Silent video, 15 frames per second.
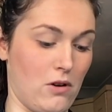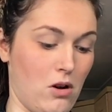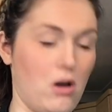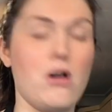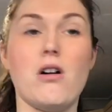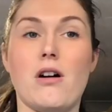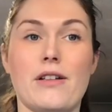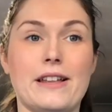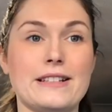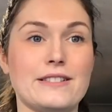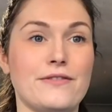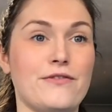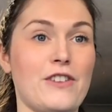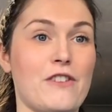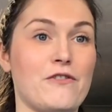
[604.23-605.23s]
Oh, that's
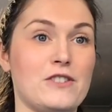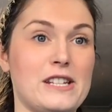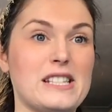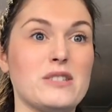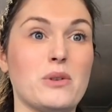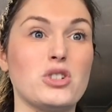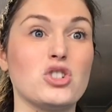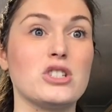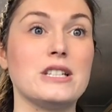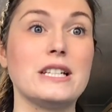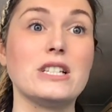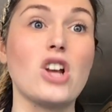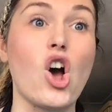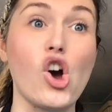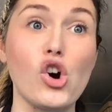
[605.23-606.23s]
50, so I just
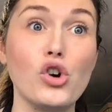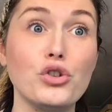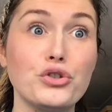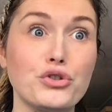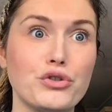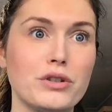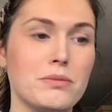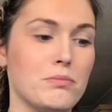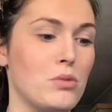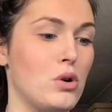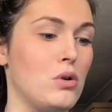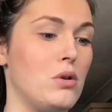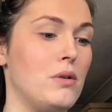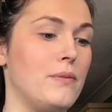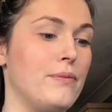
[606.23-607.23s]
need 100 more.